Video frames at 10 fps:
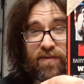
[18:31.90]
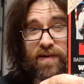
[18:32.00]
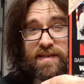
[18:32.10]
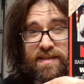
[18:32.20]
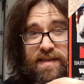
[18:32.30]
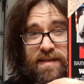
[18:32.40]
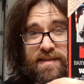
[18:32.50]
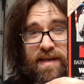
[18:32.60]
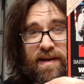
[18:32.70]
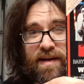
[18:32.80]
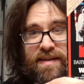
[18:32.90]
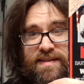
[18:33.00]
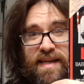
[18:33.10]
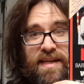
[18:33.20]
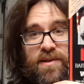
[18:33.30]
Richie song,
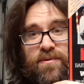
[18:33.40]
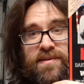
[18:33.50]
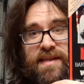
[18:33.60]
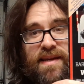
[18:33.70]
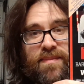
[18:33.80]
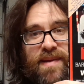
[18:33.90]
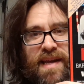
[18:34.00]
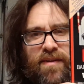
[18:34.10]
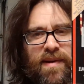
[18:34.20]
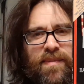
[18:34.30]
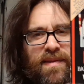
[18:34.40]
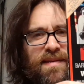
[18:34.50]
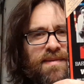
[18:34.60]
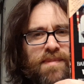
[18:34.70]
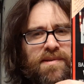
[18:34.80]
Say You, Say Me. I remember
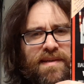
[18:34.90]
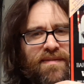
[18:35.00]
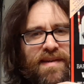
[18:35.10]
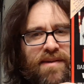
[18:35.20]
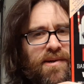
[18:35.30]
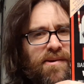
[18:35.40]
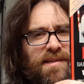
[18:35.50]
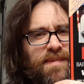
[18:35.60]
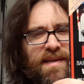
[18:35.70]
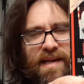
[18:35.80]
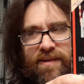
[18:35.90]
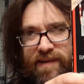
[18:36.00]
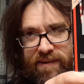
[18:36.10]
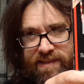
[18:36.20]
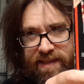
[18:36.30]
this music video always being on when
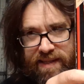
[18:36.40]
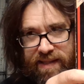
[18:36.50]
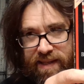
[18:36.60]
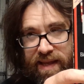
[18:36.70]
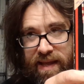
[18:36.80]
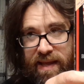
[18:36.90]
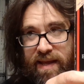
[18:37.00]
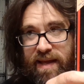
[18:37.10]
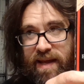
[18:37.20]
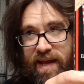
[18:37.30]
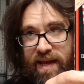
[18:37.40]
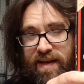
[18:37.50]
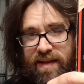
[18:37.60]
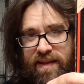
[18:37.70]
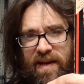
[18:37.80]
I was a kid.
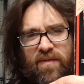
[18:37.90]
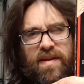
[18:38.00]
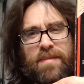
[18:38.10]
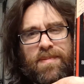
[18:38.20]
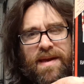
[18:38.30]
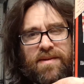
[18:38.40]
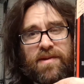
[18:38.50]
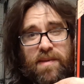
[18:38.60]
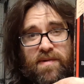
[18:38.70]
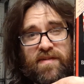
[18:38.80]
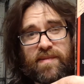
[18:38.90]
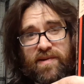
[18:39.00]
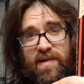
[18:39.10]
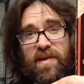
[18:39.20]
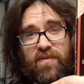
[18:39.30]
And they don't really play it during the movie, but
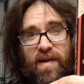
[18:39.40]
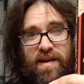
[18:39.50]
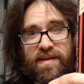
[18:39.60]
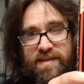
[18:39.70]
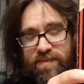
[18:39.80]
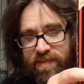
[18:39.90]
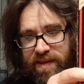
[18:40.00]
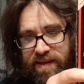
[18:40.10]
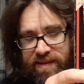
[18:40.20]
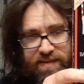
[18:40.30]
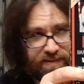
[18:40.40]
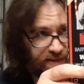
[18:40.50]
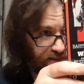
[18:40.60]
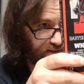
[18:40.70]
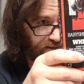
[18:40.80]
during the credits it plays. A